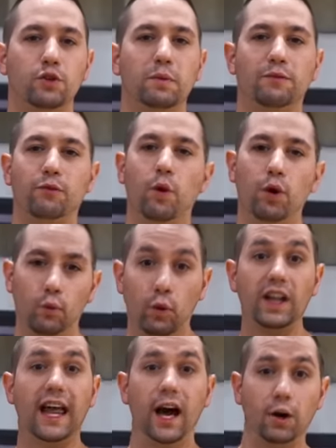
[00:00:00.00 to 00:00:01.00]
before
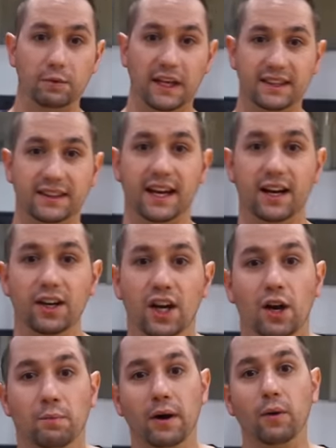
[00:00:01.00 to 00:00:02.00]
will help get there,
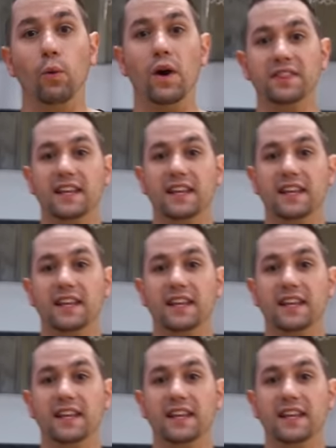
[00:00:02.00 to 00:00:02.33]
but one